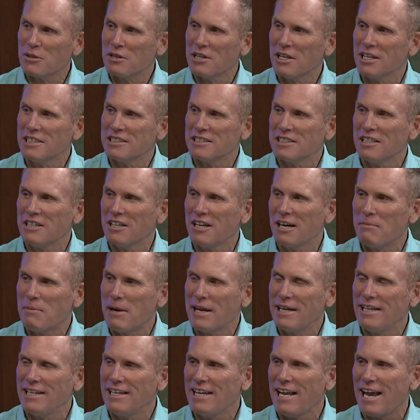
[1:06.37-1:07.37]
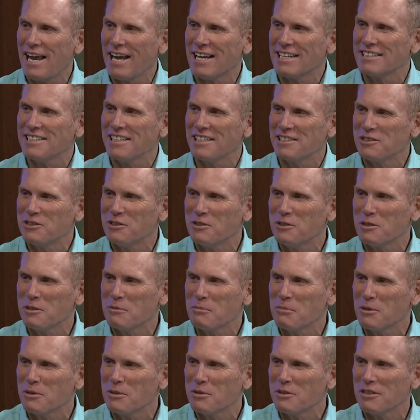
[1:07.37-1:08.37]
things in here I might need to access during
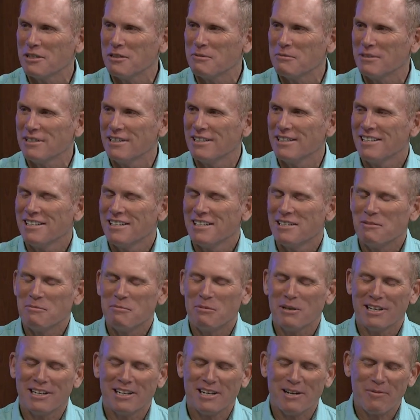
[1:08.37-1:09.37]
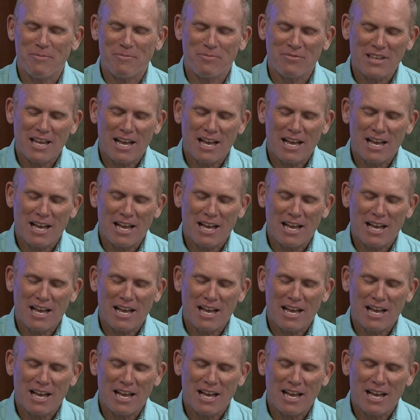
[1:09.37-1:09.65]
the program. Okay. But um,